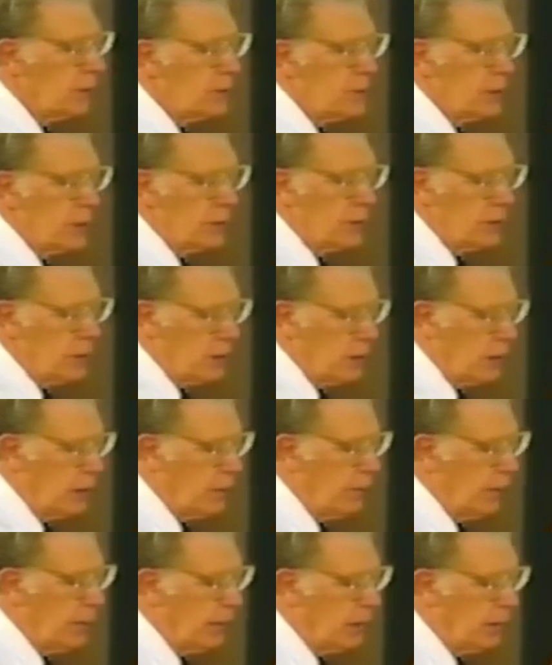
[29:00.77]
who's he
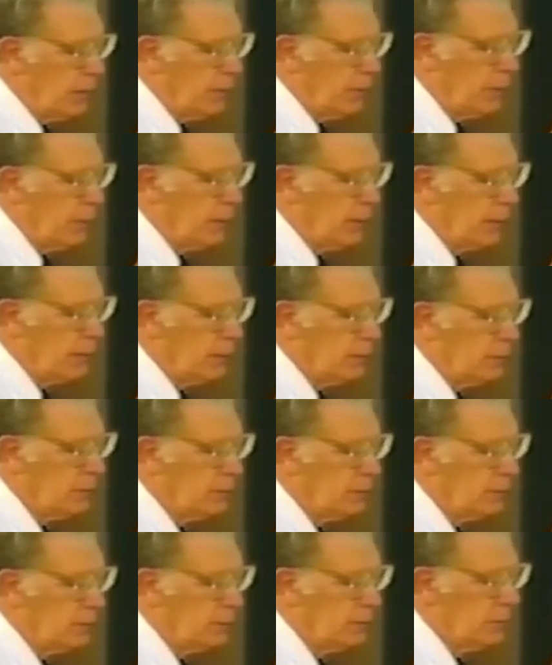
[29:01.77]
talking about over here?
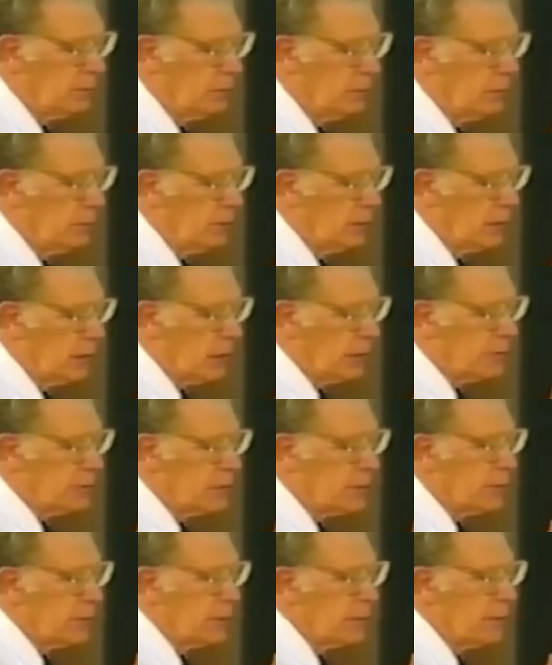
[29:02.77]

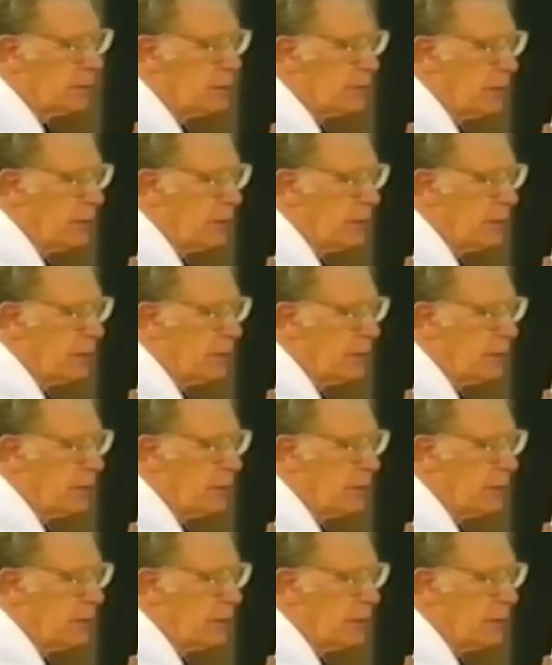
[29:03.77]
Customers,